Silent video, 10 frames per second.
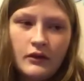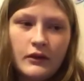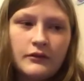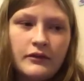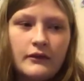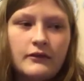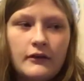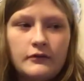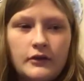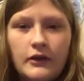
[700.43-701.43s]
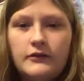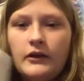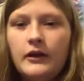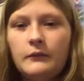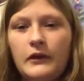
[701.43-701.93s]
I've sent stuff to...
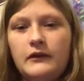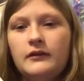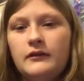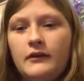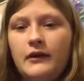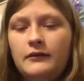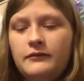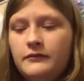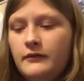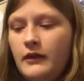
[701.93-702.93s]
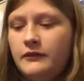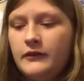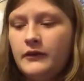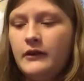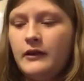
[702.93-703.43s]
Sorry, I'm like... I
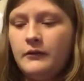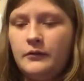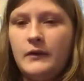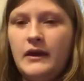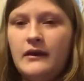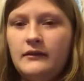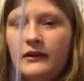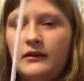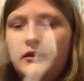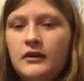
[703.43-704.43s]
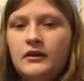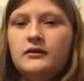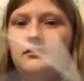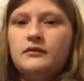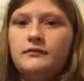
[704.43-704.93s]
fiddle a lot with my hands. I
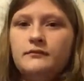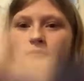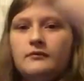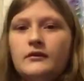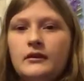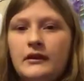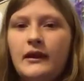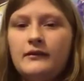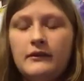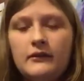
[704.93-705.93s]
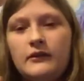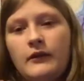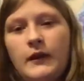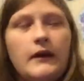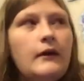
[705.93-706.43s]
can't sit still
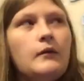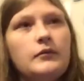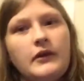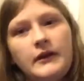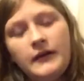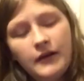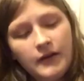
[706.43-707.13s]
right now, I'm sorry.